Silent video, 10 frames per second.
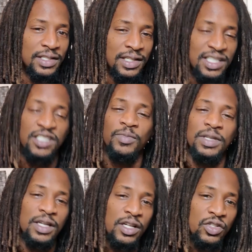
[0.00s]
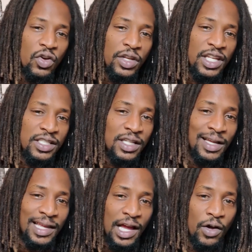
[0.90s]
And this is because on this
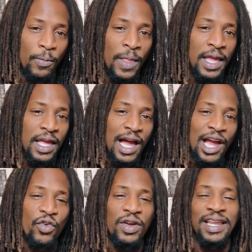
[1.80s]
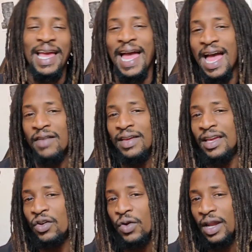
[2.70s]
account, I already have
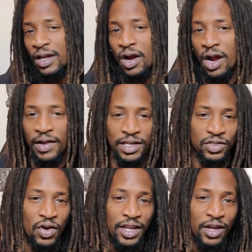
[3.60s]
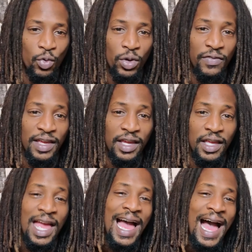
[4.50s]
a credit card that's on here with
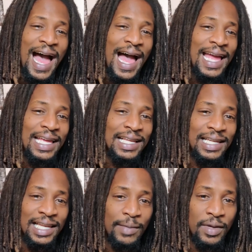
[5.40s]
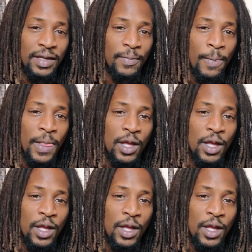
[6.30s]
a high limit,